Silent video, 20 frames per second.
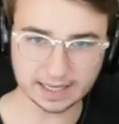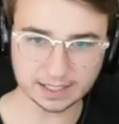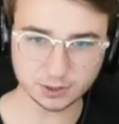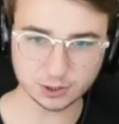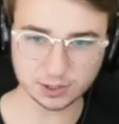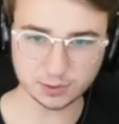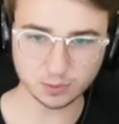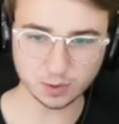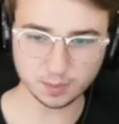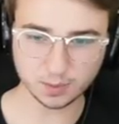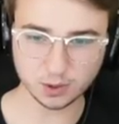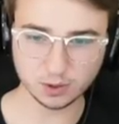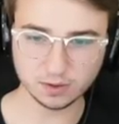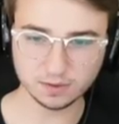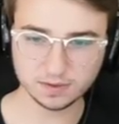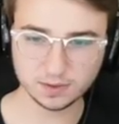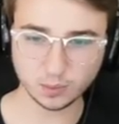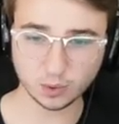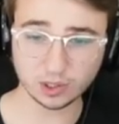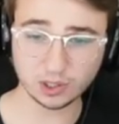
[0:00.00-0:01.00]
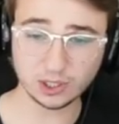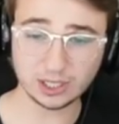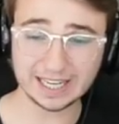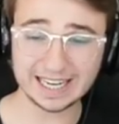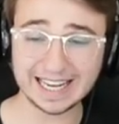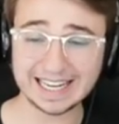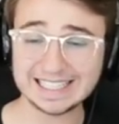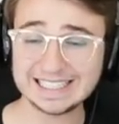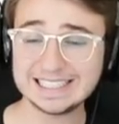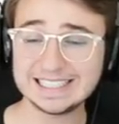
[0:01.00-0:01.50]
engine removed, we're looking
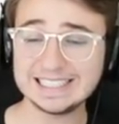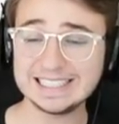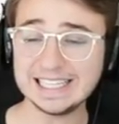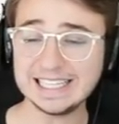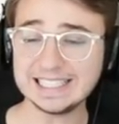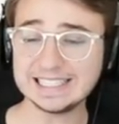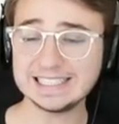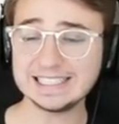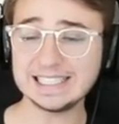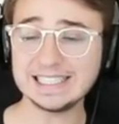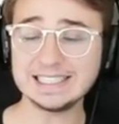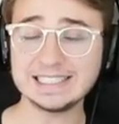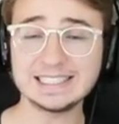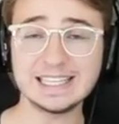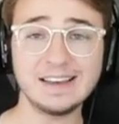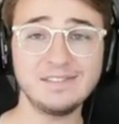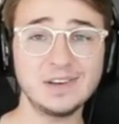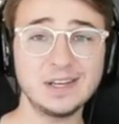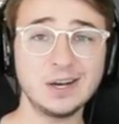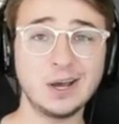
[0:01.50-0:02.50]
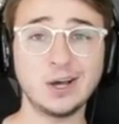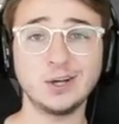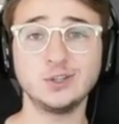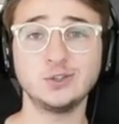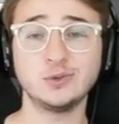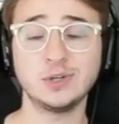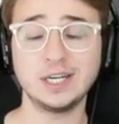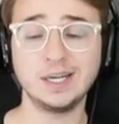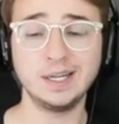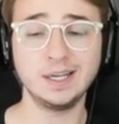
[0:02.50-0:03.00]
at
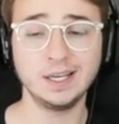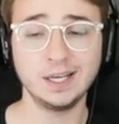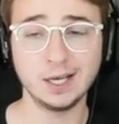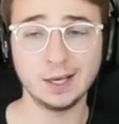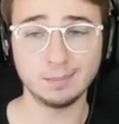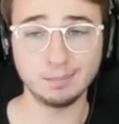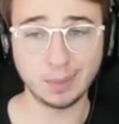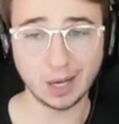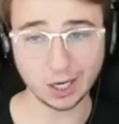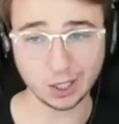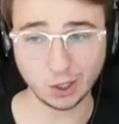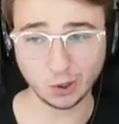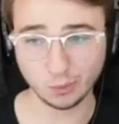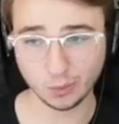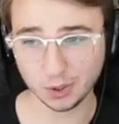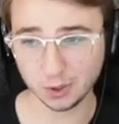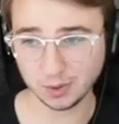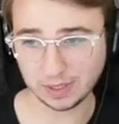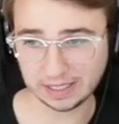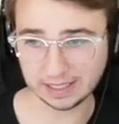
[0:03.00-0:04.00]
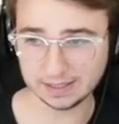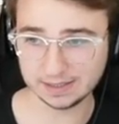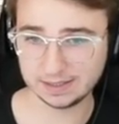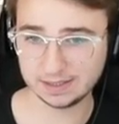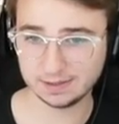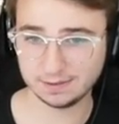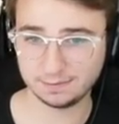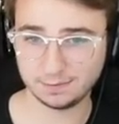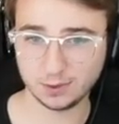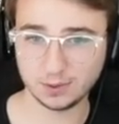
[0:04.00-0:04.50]
6,700
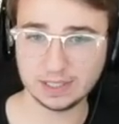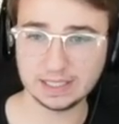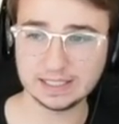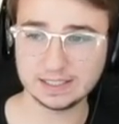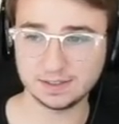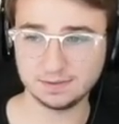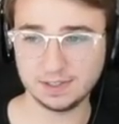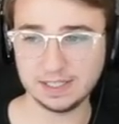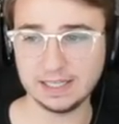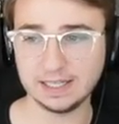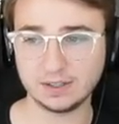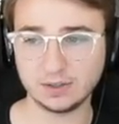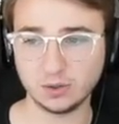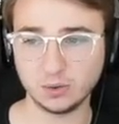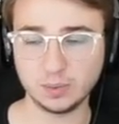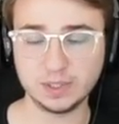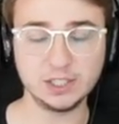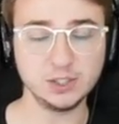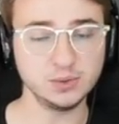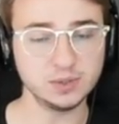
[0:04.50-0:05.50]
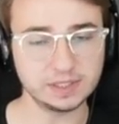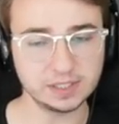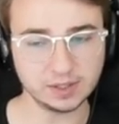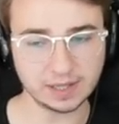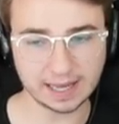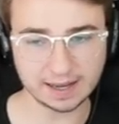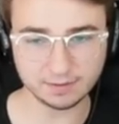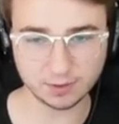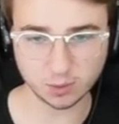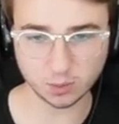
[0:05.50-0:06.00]
buckaroonies for this vehicle. We do still
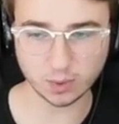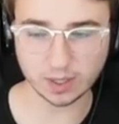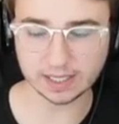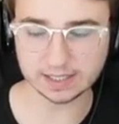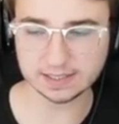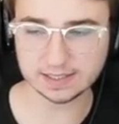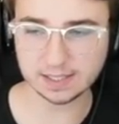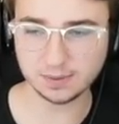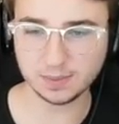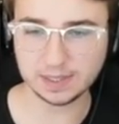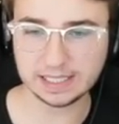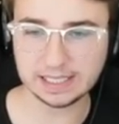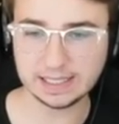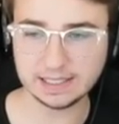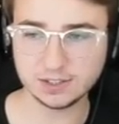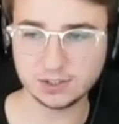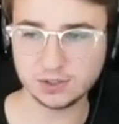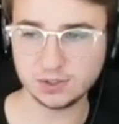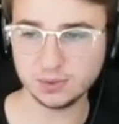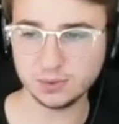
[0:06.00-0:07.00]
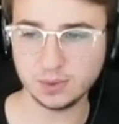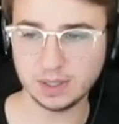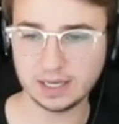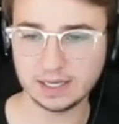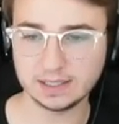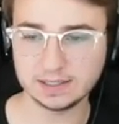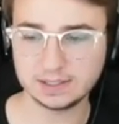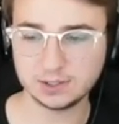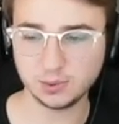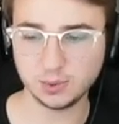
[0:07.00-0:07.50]
have the rust that we need to,
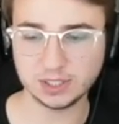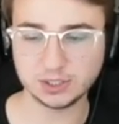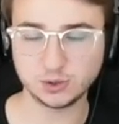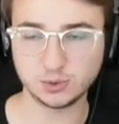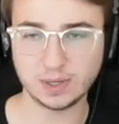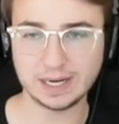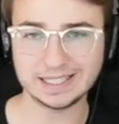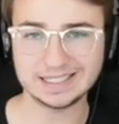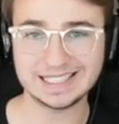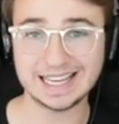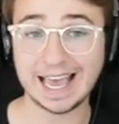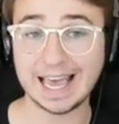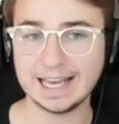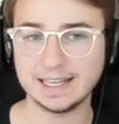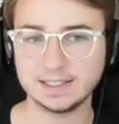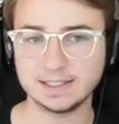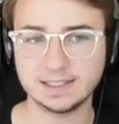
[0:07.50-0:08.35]
uh, to address at